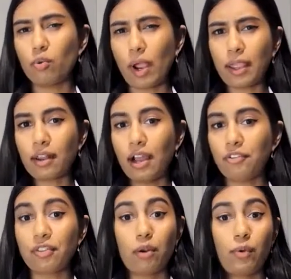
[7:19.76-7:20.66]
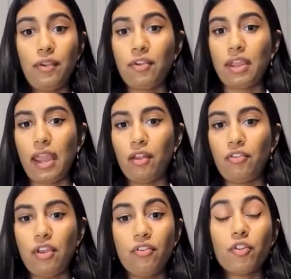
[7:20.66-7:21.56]
recognizing that raising
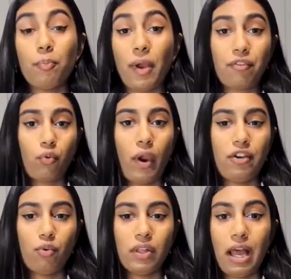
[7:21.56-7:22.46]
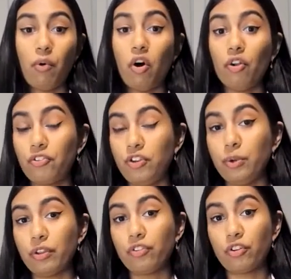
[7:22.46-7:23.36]
hands isn't the best way to allow all
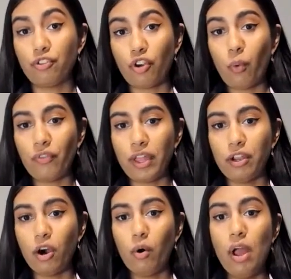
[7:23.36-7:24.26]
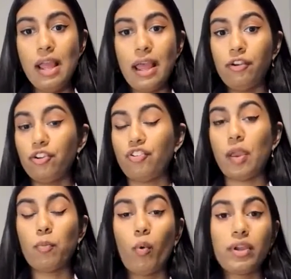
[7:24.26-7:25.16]
students to show what they know and to
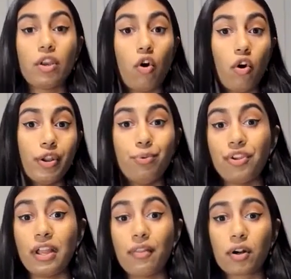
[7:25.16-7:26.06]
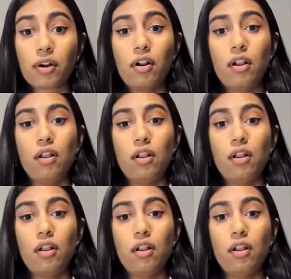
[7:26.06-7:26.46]
shape what we can all know together.